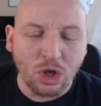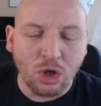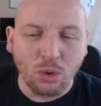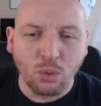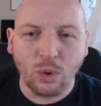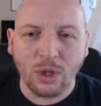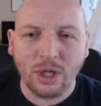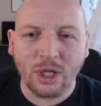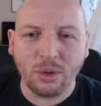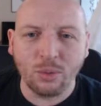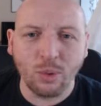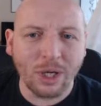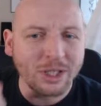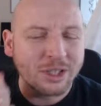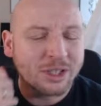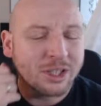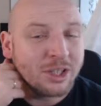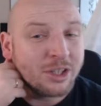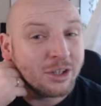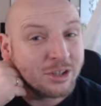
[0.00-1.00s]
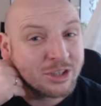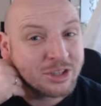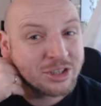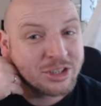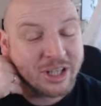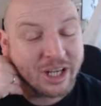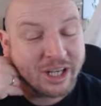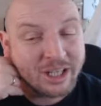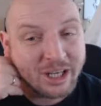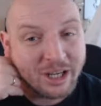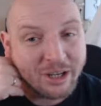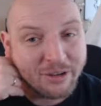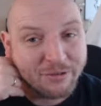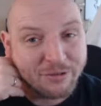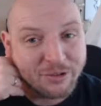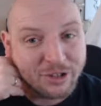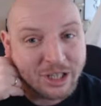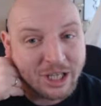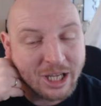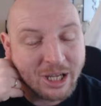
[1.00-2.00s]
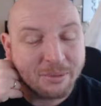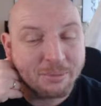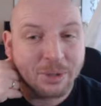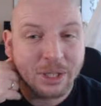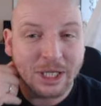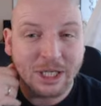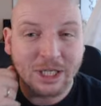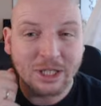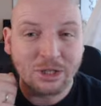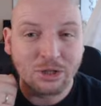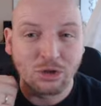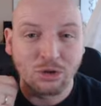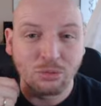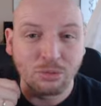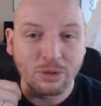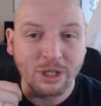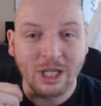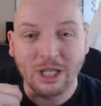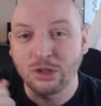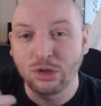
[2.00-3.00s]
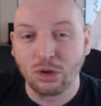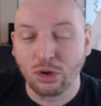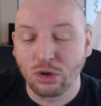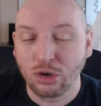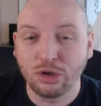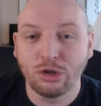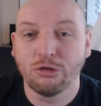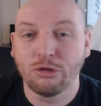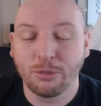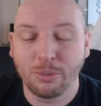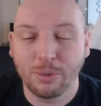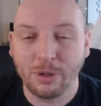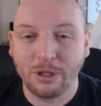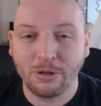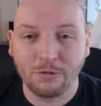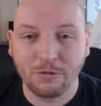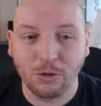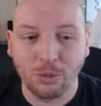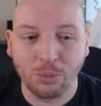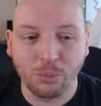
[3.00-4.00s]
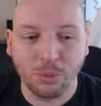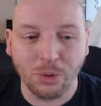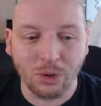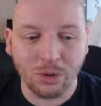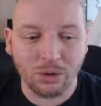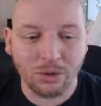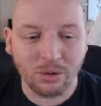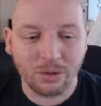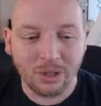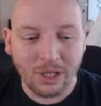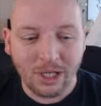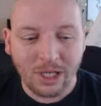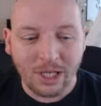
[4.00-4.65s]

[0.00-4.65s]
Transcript: we went into the second half of the campaign knowing we had no European football.